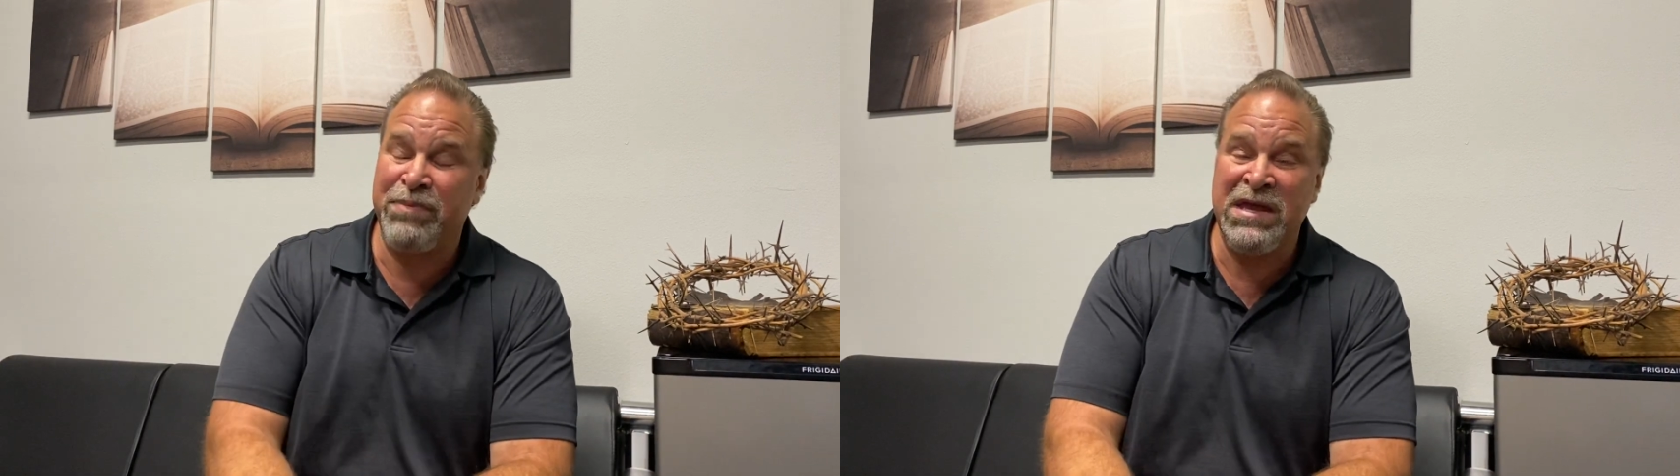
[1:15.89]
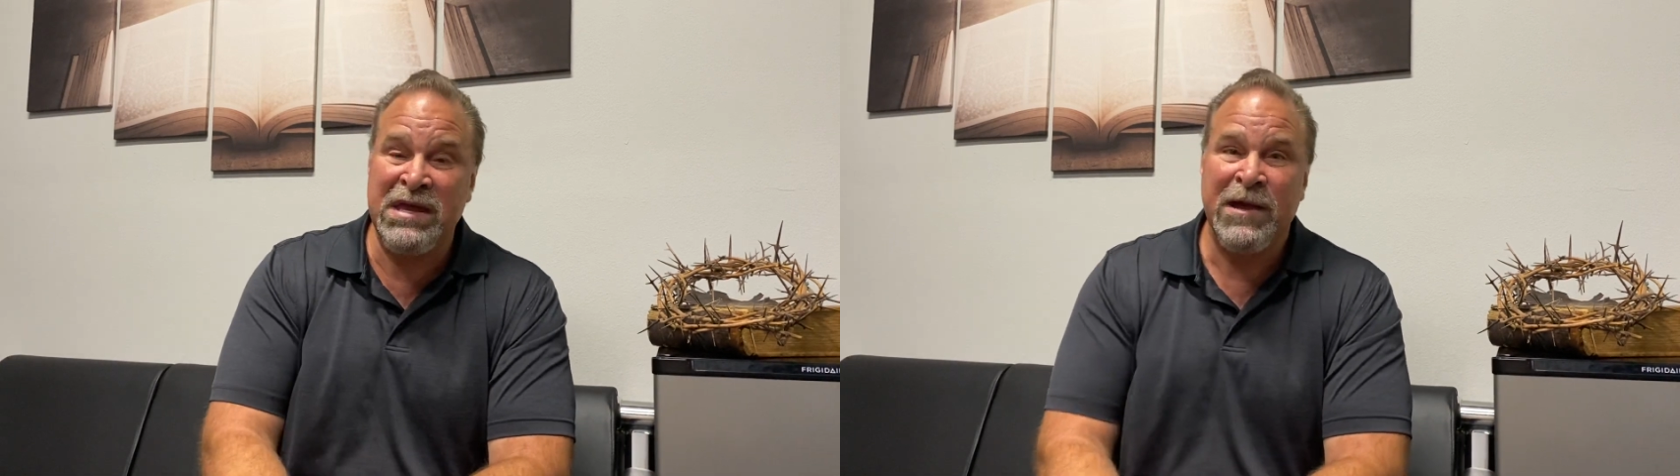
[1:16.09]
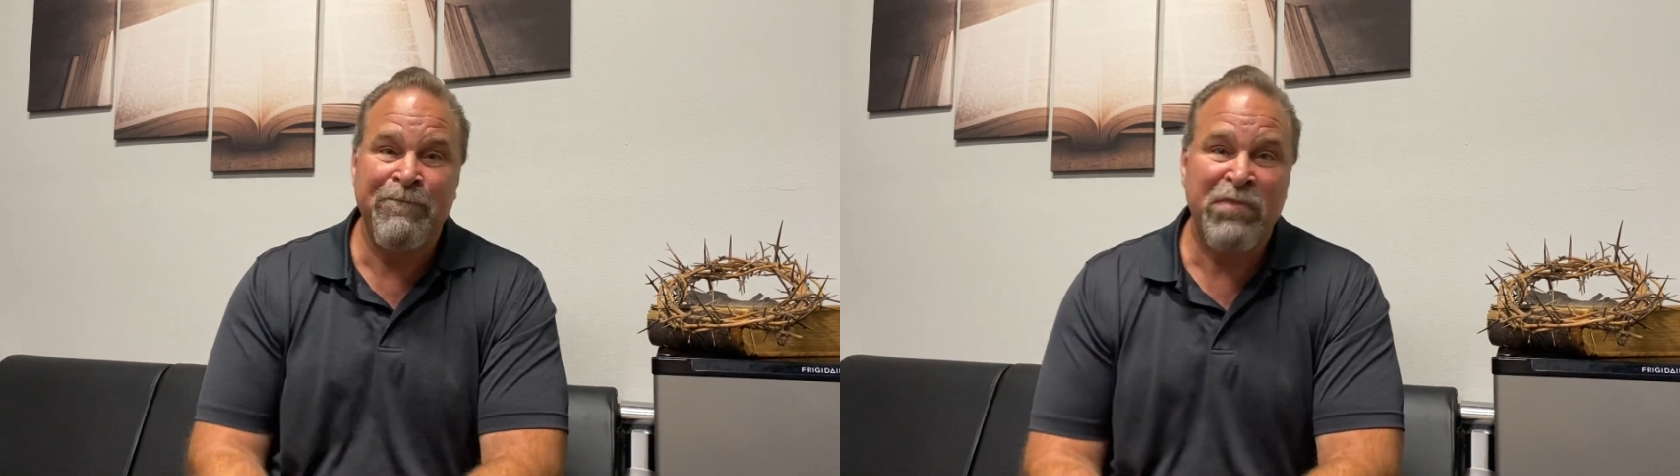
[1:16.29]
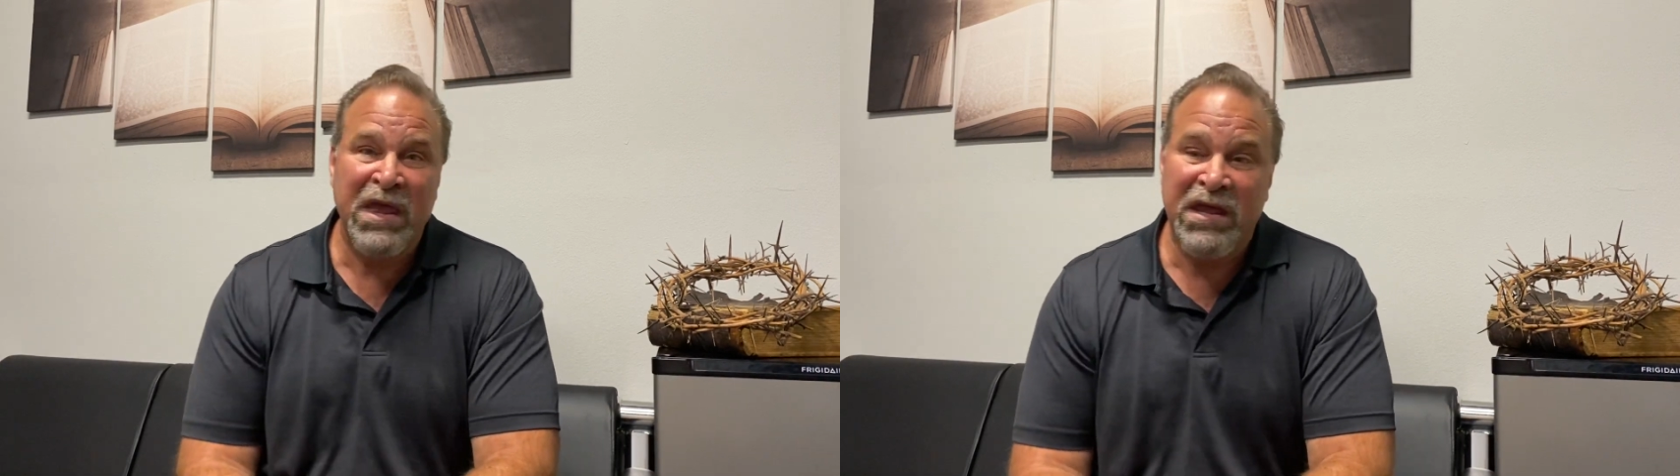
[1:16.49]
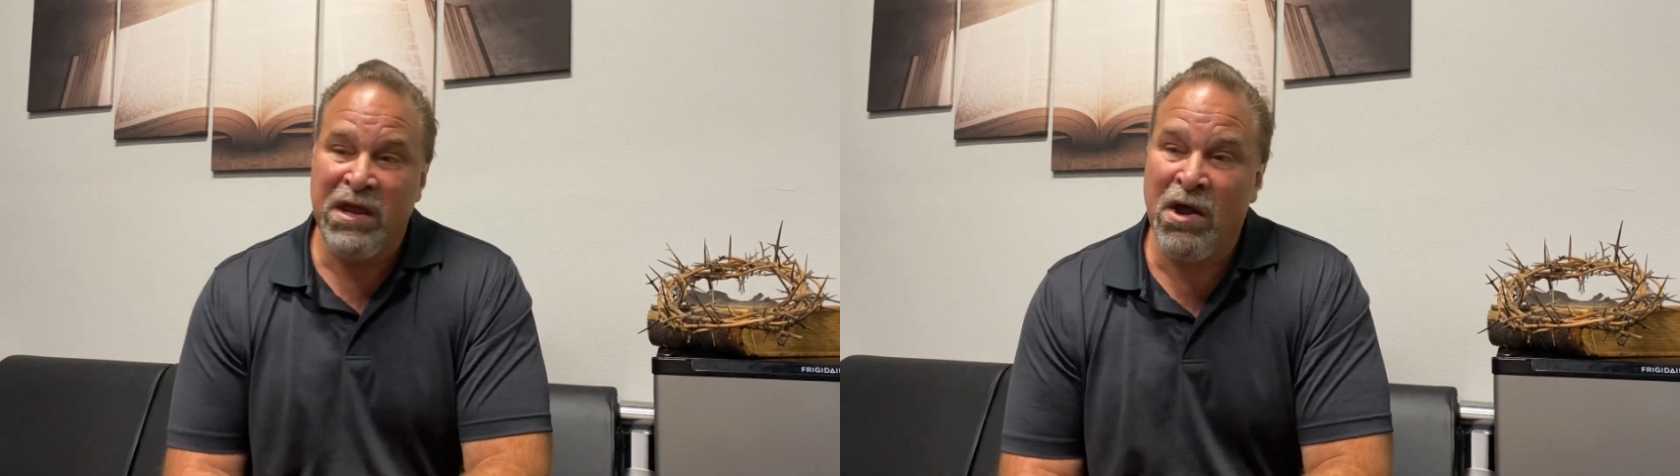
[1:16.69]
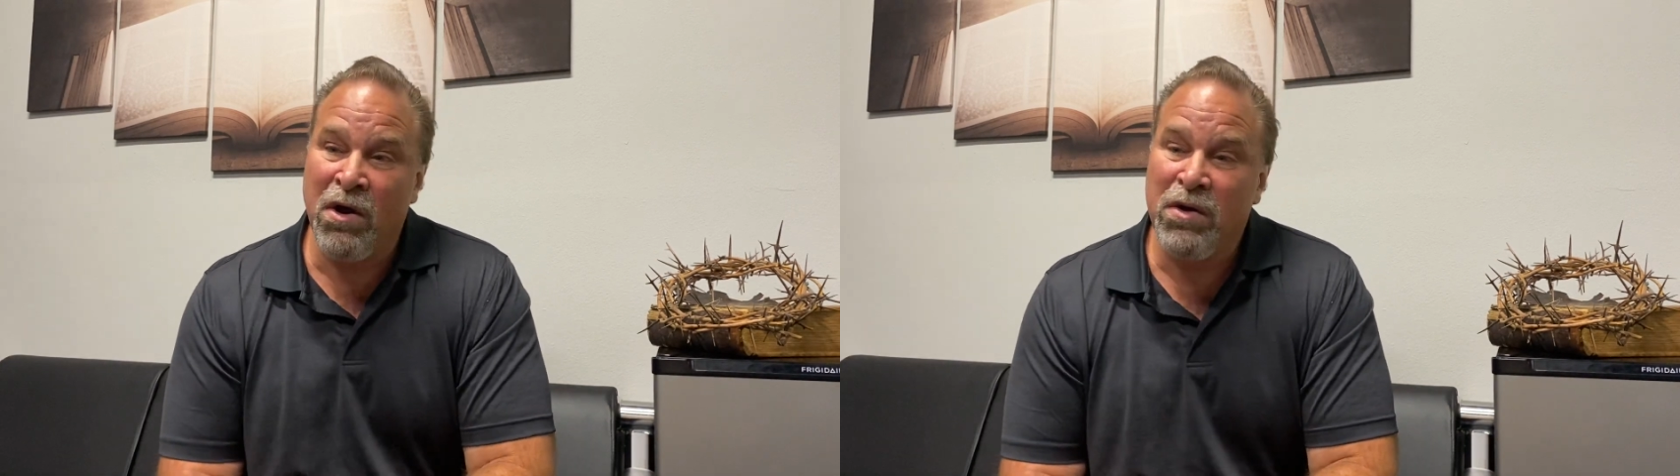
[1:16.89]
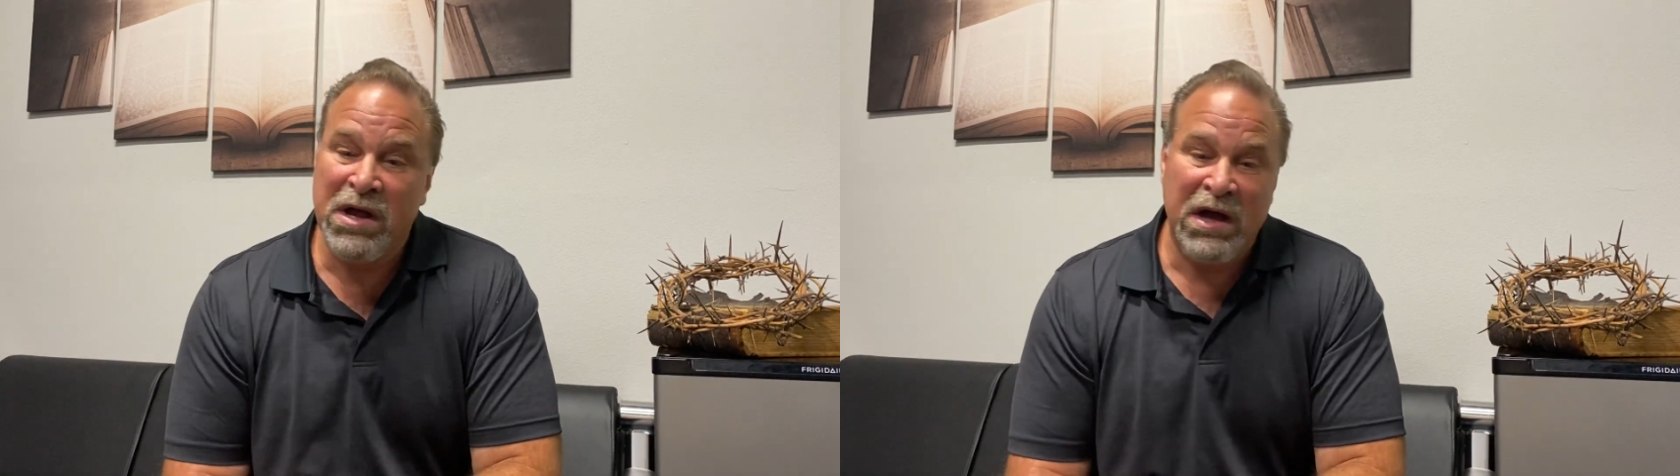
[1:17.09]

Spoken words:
be, you know,